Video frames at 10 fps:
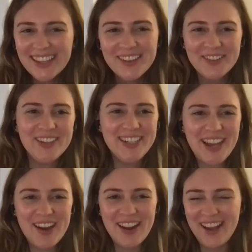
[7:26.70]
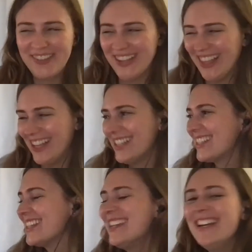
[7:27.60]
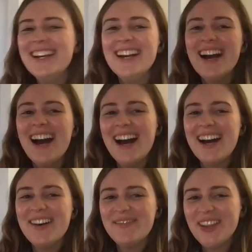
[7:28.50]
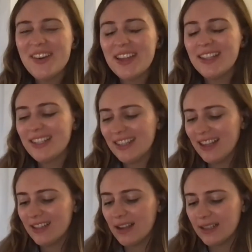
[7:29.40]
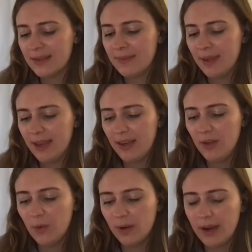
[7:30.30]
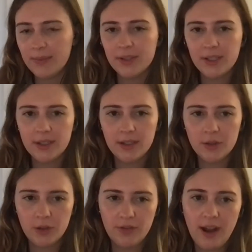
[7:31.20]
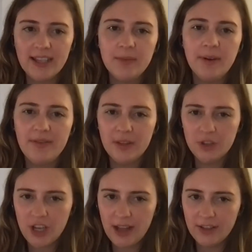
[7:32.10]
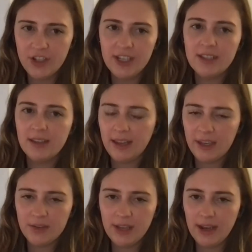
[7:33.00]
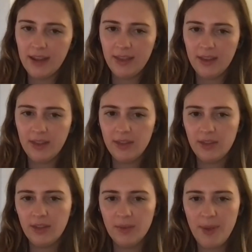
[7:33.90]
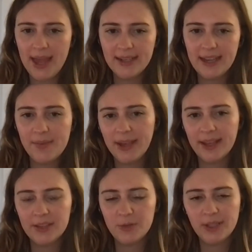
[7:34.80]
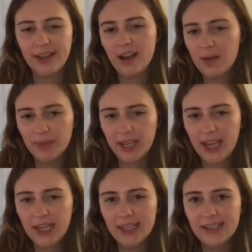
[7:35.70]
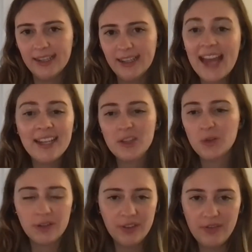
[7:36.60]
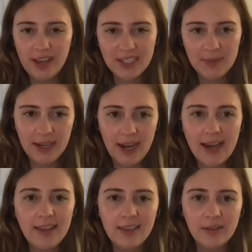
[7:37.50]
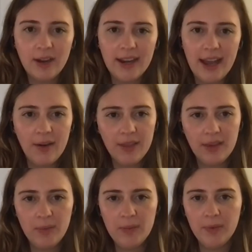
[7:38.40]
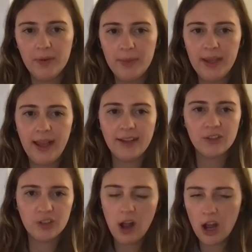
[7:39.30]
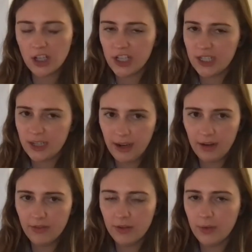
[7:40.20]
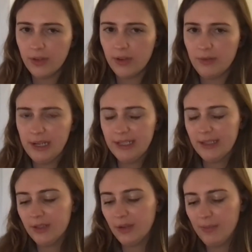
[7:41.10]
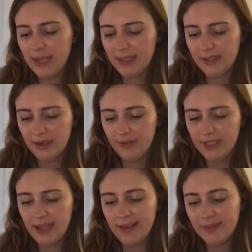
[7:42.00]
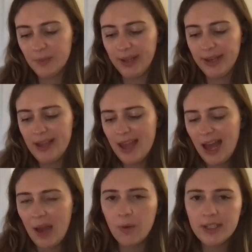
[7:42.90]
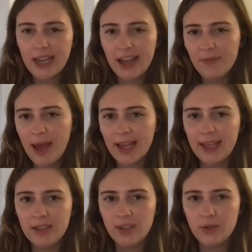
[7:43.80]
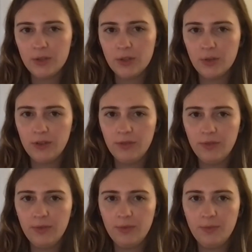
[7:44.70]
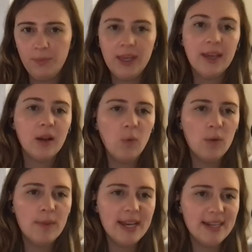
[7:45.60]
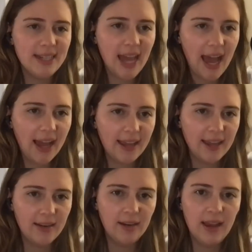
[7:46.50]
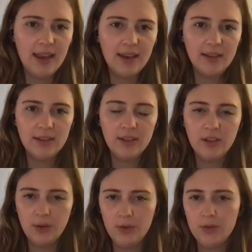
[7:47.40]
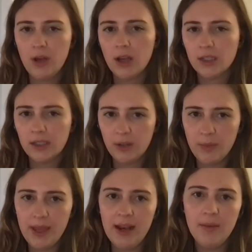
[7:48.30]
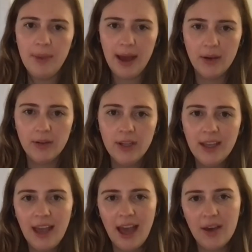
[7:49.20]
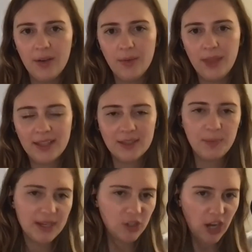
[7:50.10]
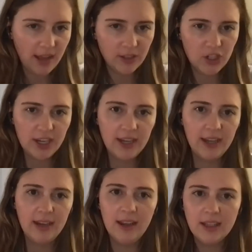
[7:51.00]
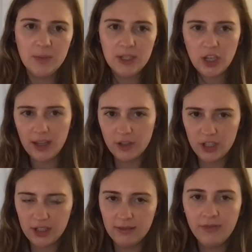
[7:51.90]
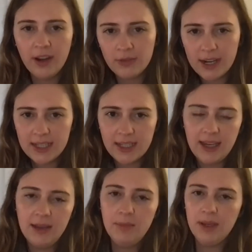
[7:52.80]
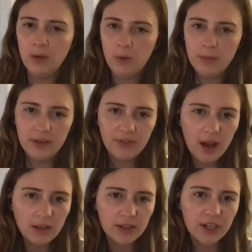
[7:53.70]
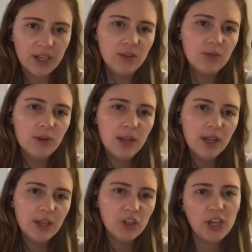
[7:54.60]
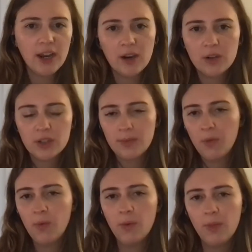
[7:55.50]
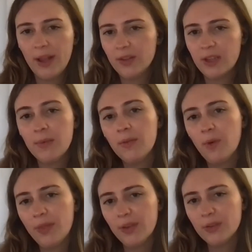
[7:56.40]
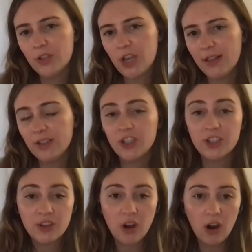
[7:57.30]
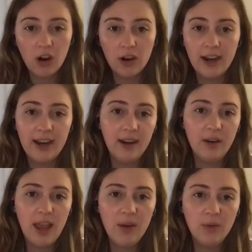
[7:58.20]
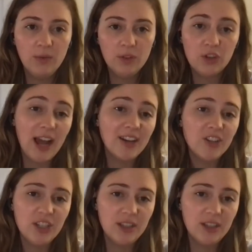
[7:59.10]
reach out after this. Um, no, that's that's awesome that you were able to sort of rise above those challenges. And like you said, I think the pandemic has really complicated any sort of investment in anything right now. I think people are being extra cautious and careful with good reason, so it makes a ton of sense. But I want to dive back into sort of being a woman in tech and and you know, you talked a little bit about how that's been challenging and it's been challenging fundraising and being a woman of color. Can you share some of like some of what those challenges are and and strategies